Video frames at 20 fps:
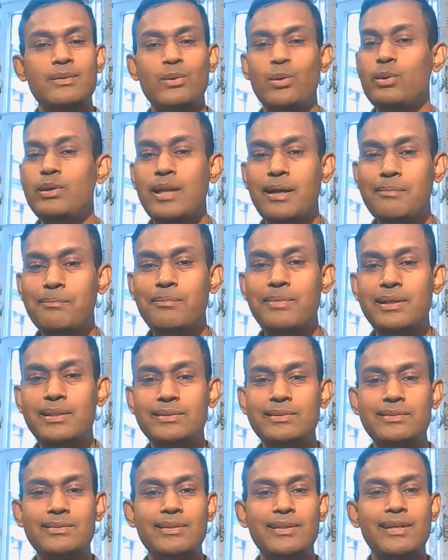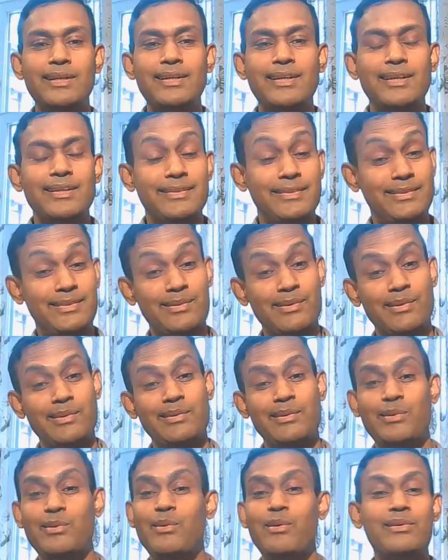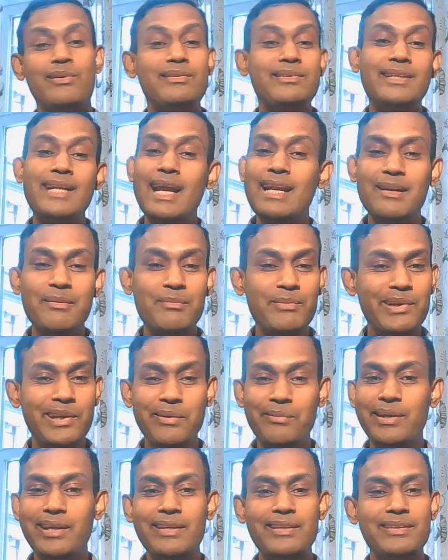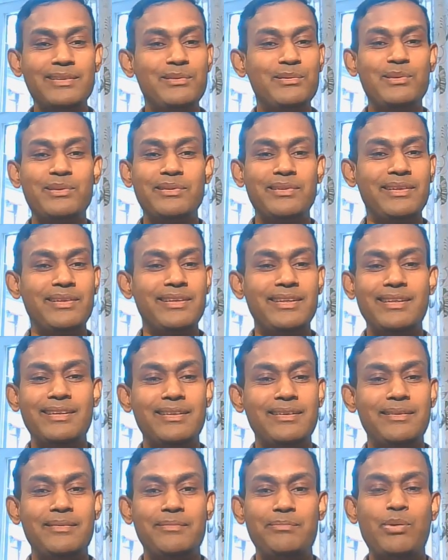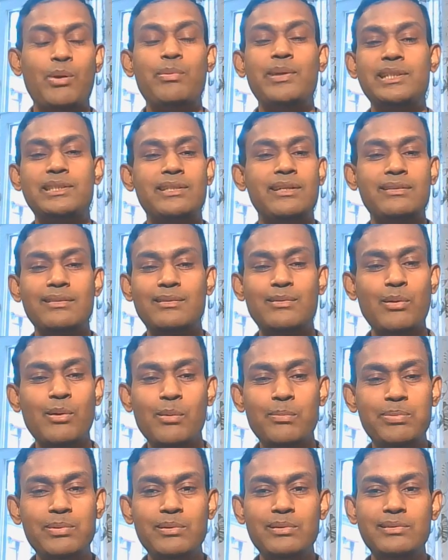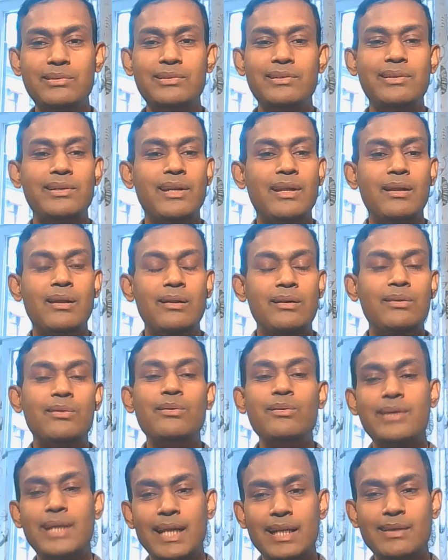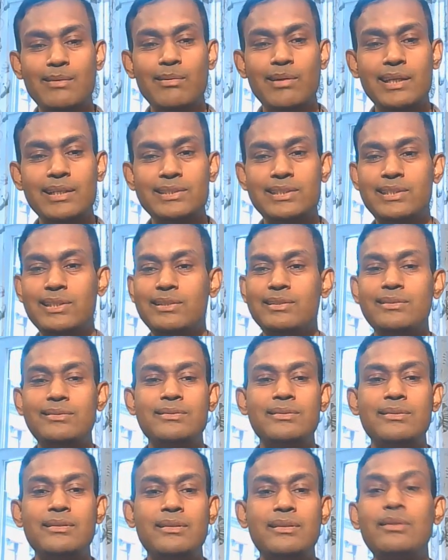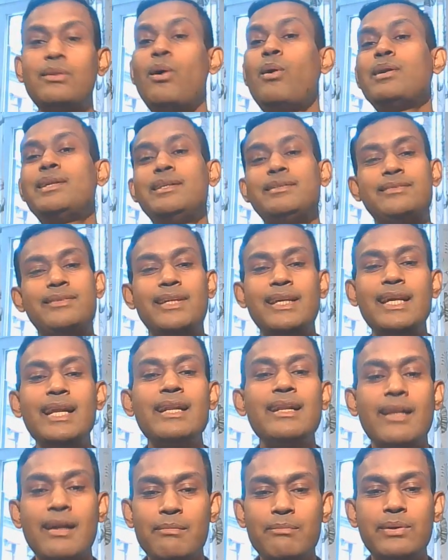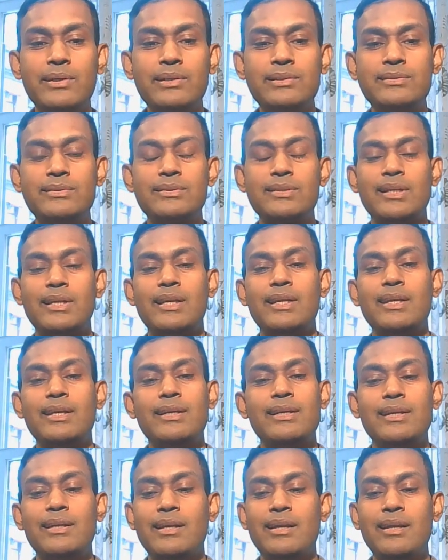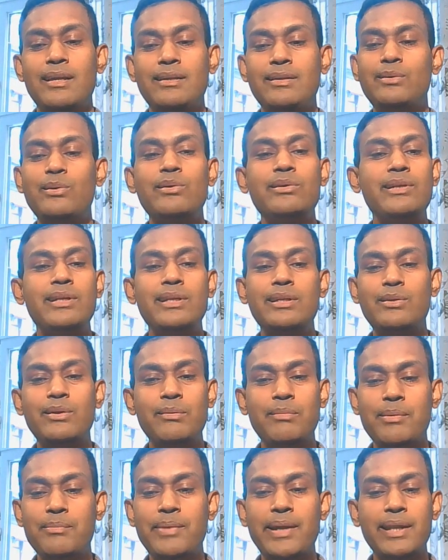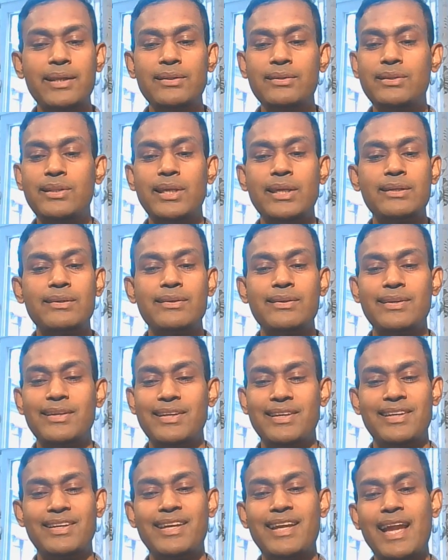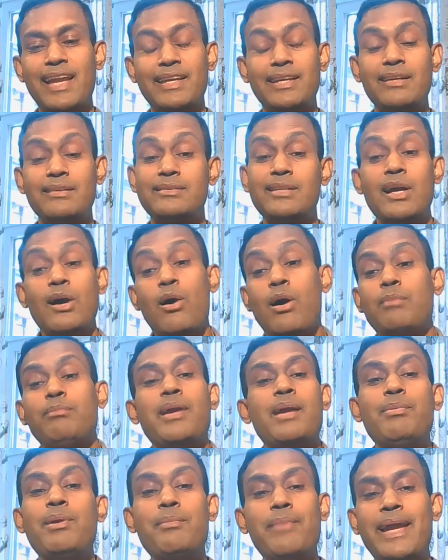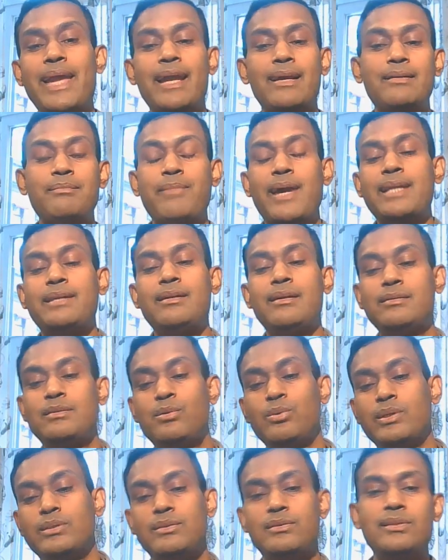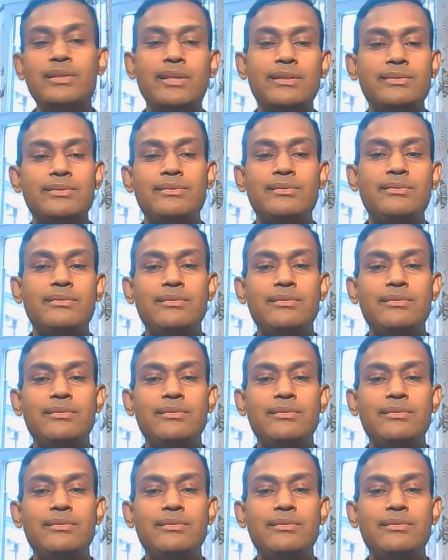no numbers, so no DynamoDB provision throughput, no calculations, not a single numbers. You don't need to remember anything, I guess. Or maybe my test was just